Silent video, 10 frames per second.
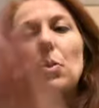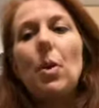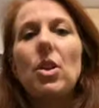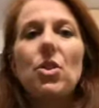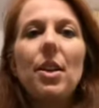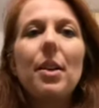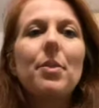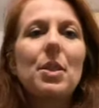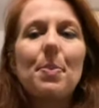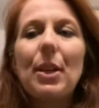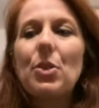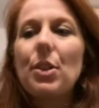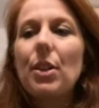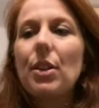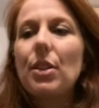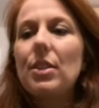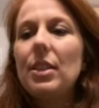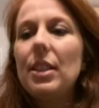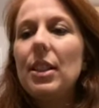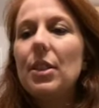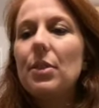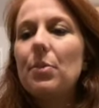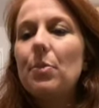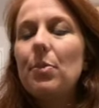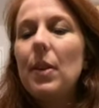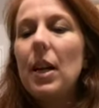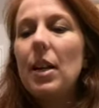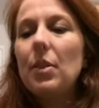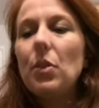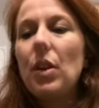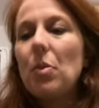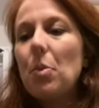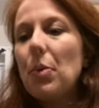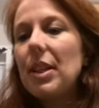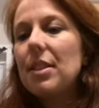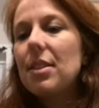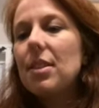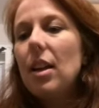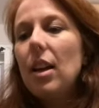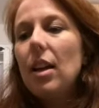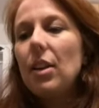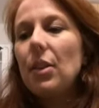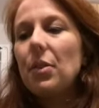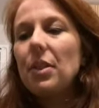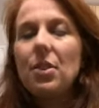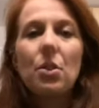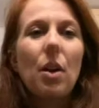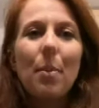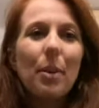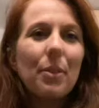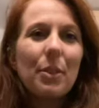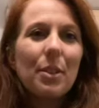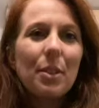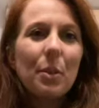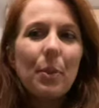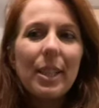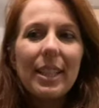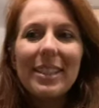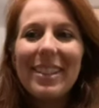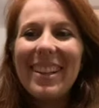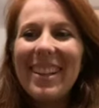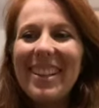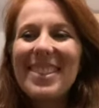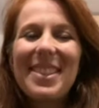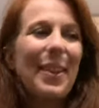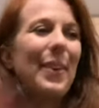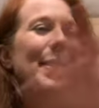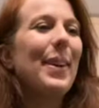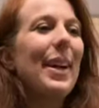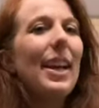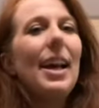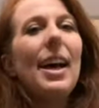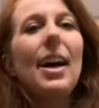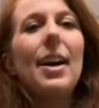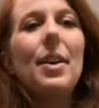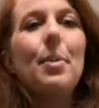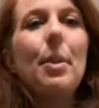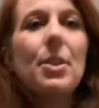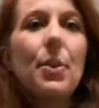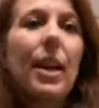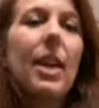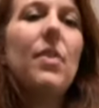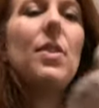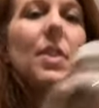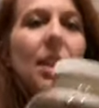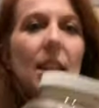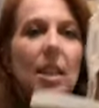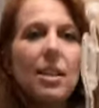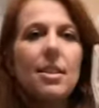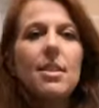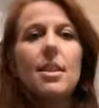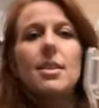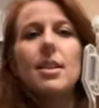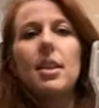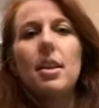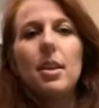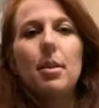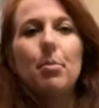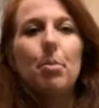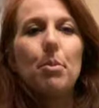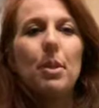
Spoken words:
wash them, just make sure, you give them a rinse. You don't need to scrub every single one. So I have this. It's like a